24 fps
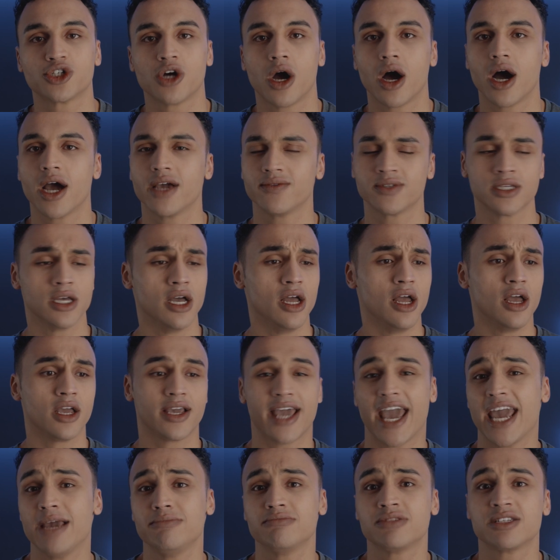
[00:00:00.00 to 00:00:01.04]
drives,
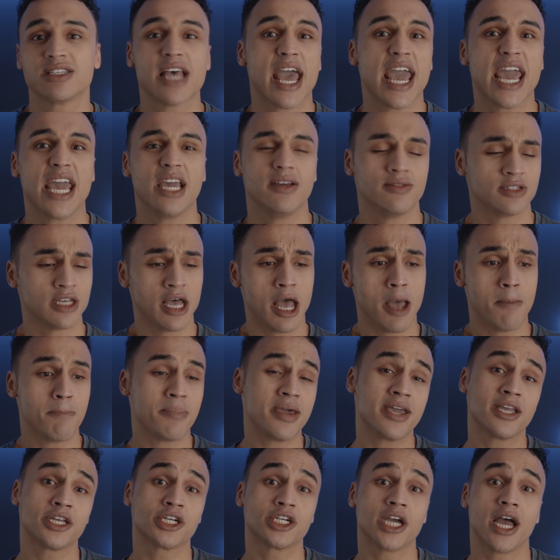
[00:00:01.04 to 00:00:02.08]
game saves,
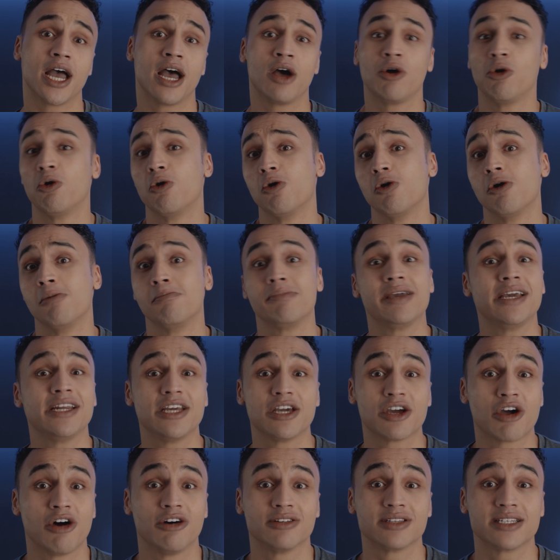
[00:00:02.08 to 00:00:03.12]
picture or
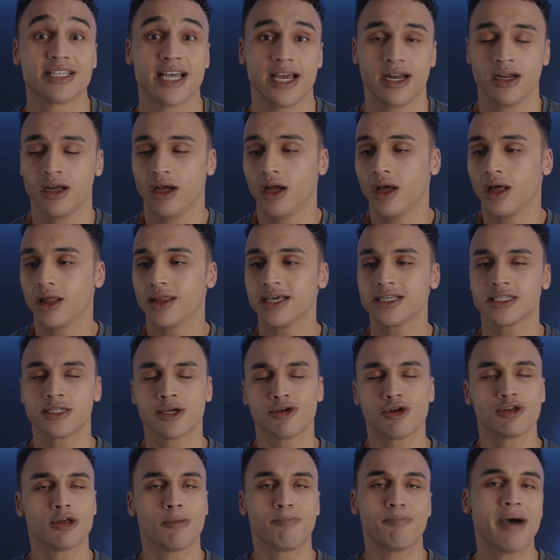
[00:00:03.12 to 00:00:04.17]
media content. This is
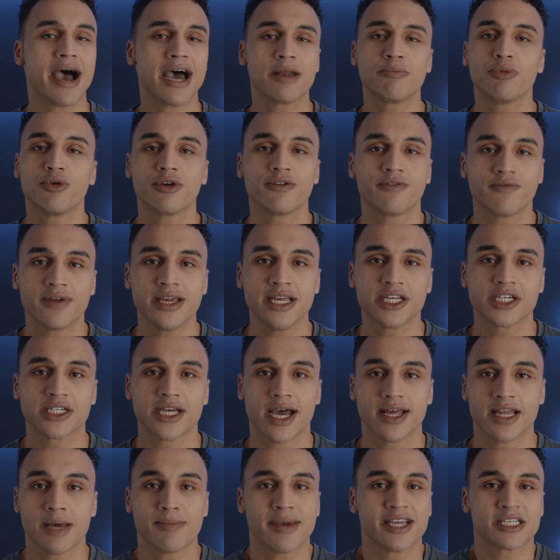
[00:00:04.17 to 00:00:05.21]
another bad boy
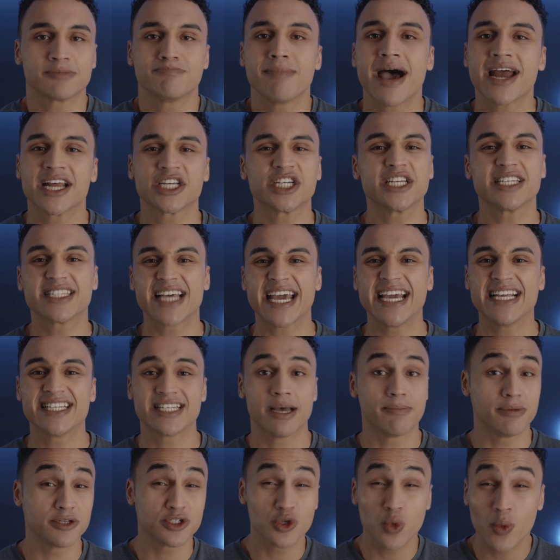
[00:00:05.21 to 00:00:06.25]
feature that makes managing
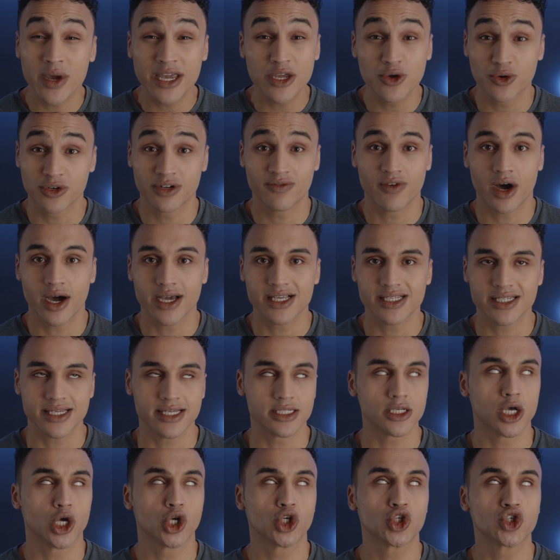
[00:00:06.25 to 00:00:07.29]
data between your
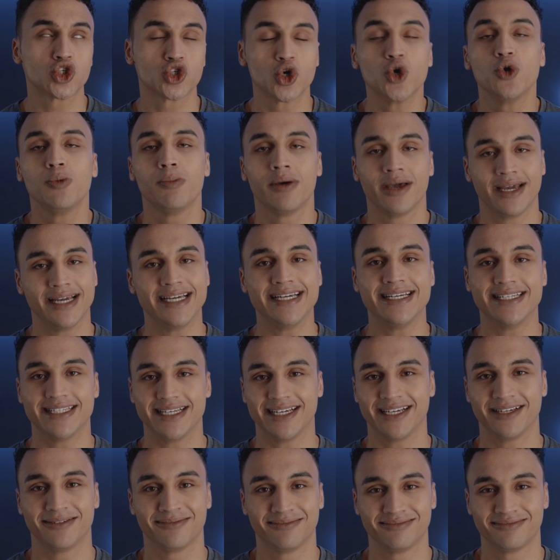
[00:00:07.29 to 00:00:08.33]
devices super
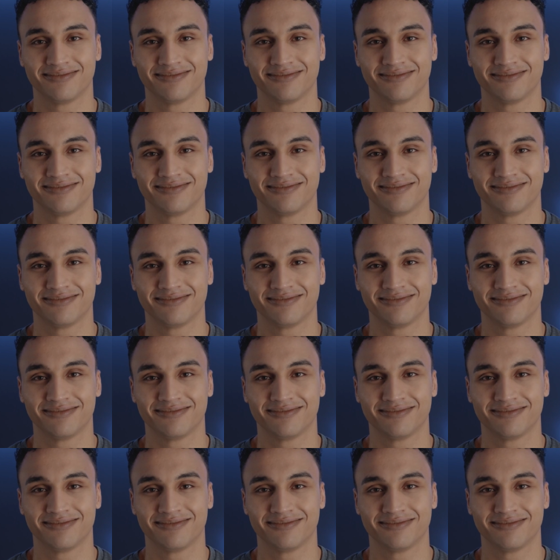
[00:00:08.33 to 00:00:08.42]
easy.